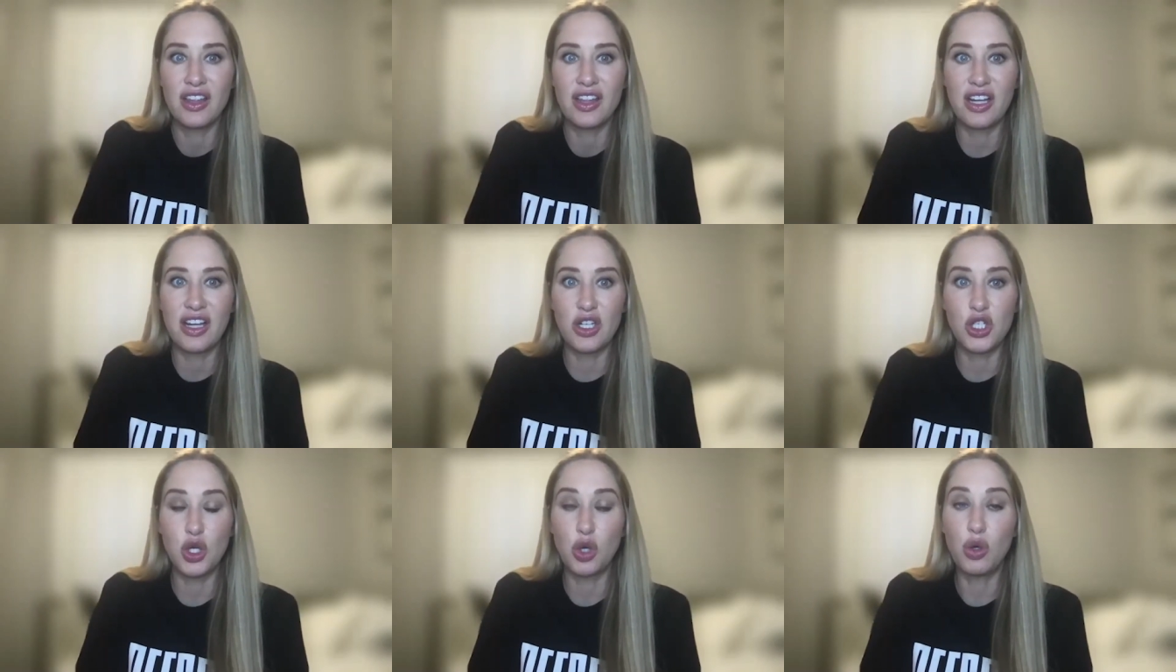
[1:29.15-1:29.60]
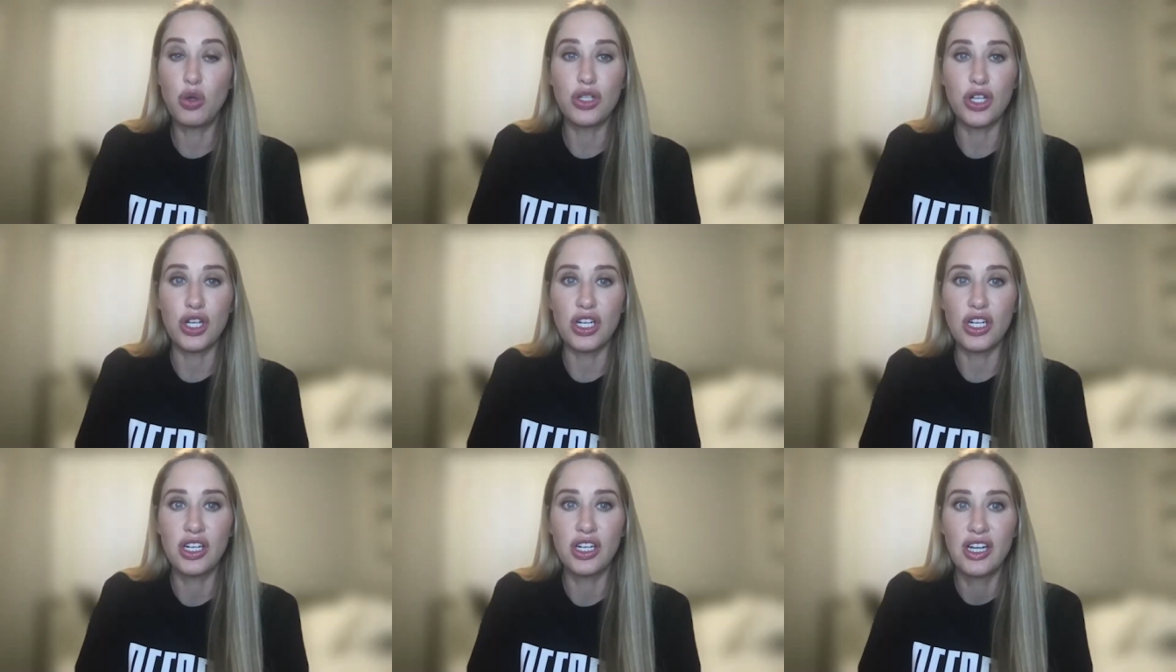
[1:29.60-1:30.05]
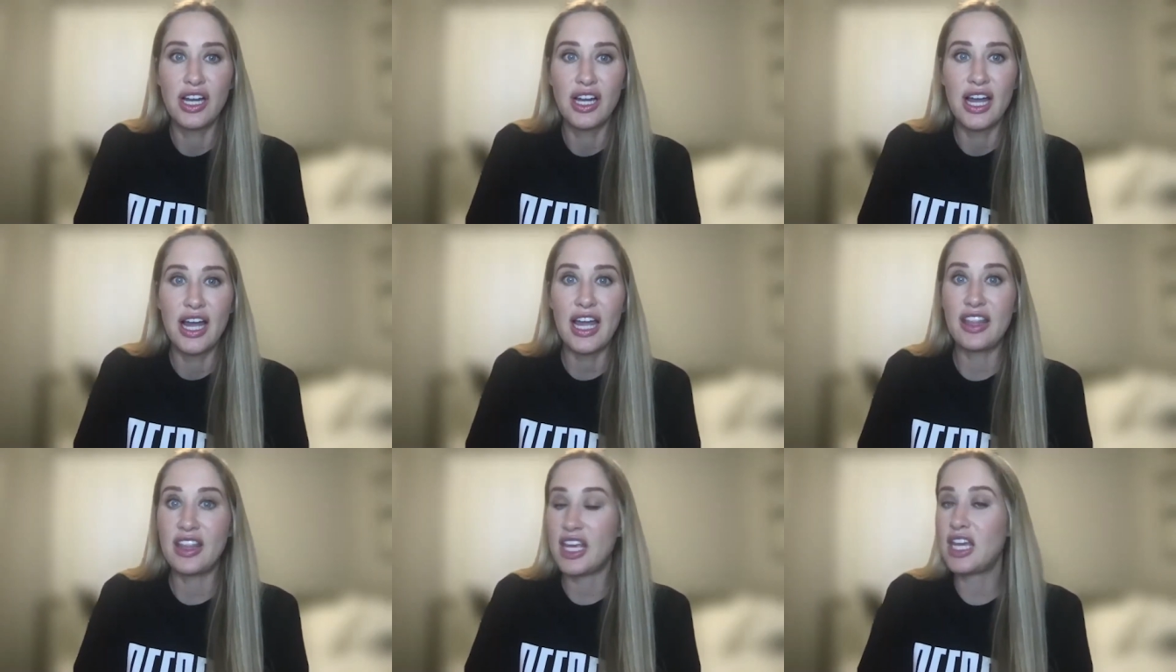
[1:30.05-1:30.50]
their shoulder
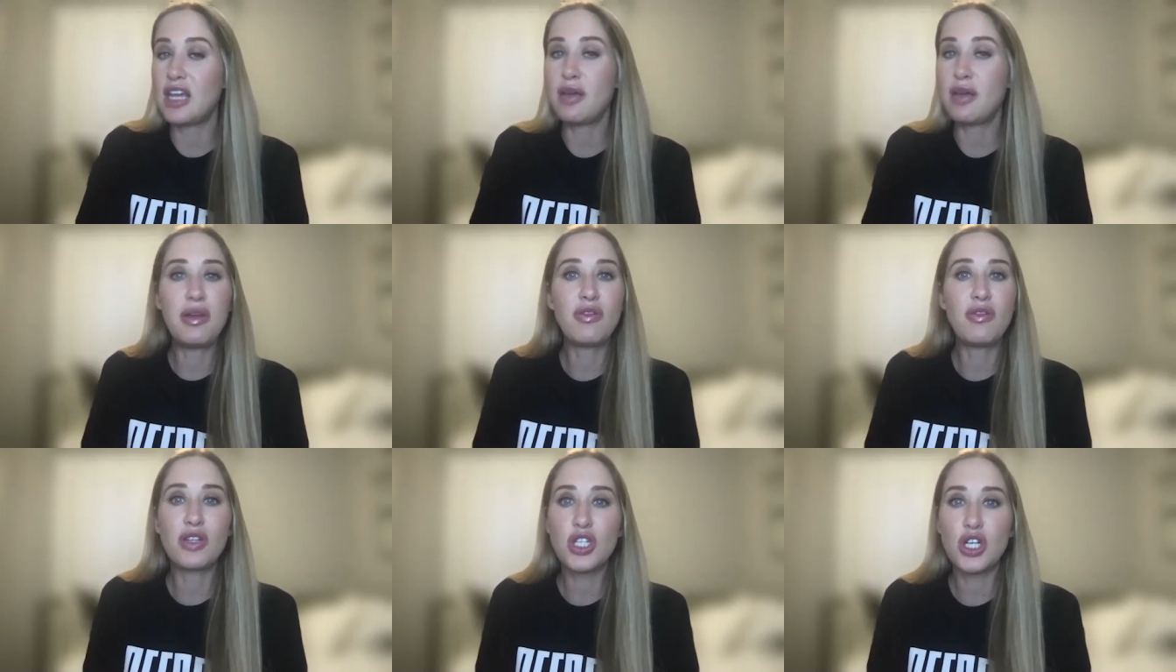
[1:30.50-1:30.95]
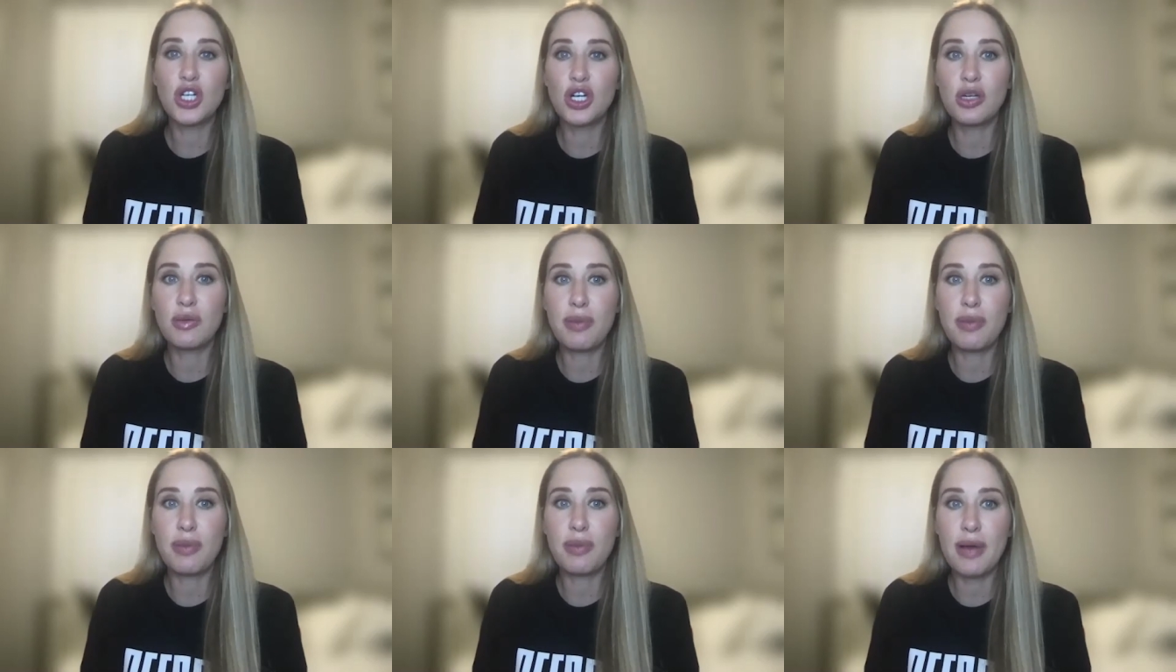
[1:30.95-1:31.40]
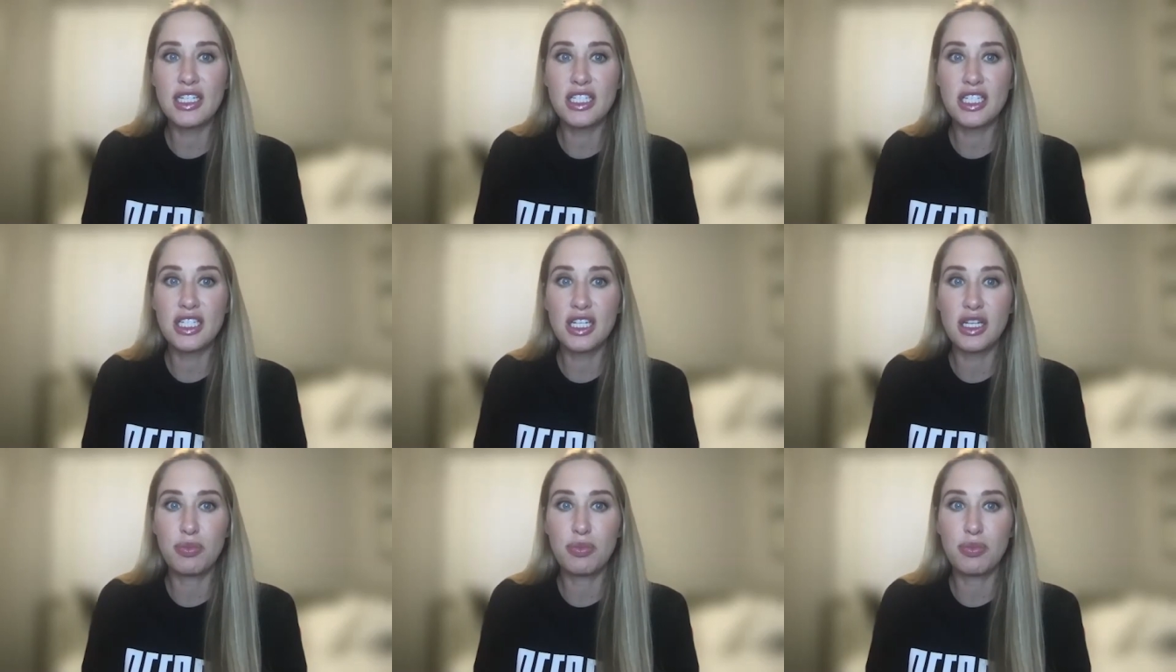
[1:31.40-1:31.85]
and they can be returned
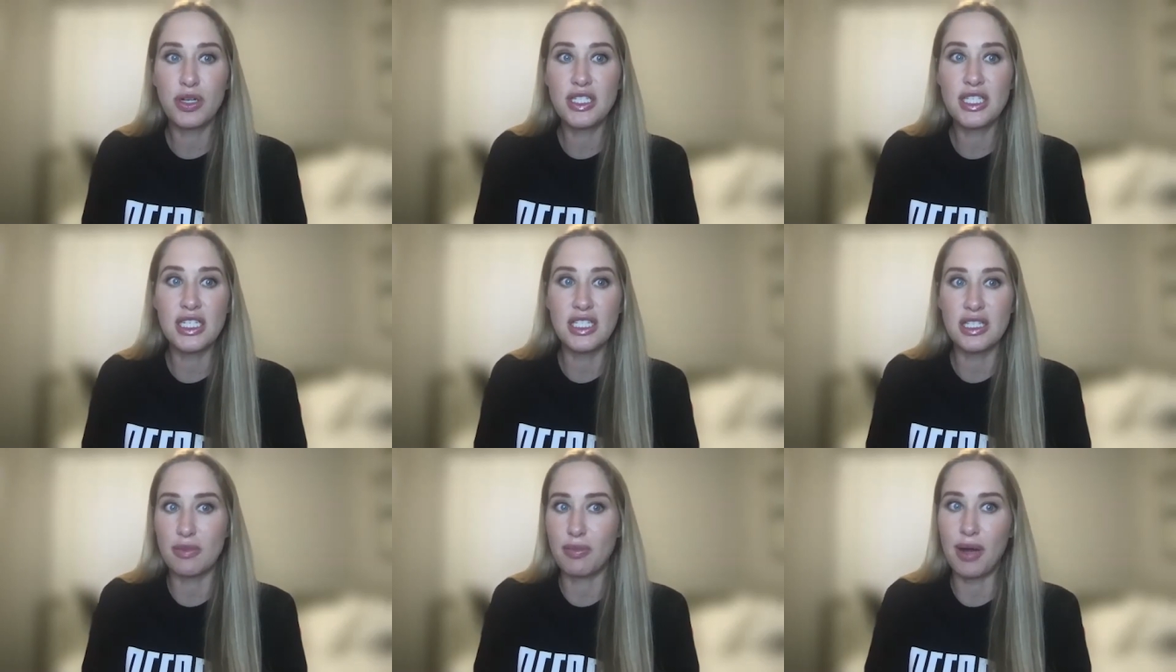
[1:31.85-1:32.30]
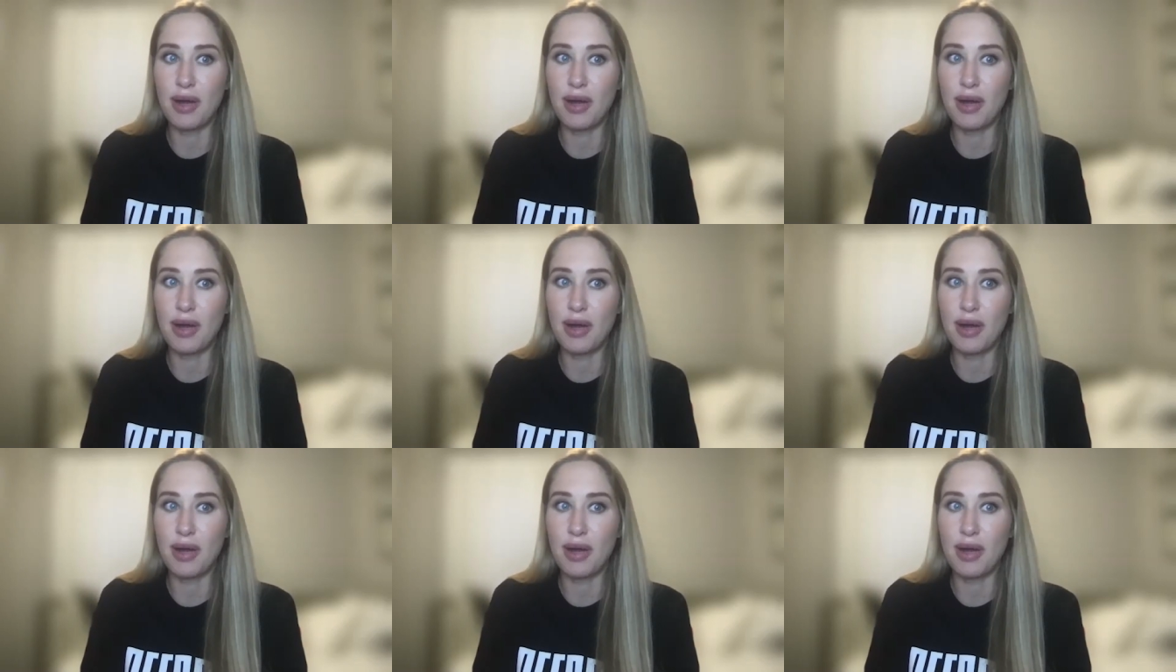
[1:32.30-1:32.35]
back to prisons.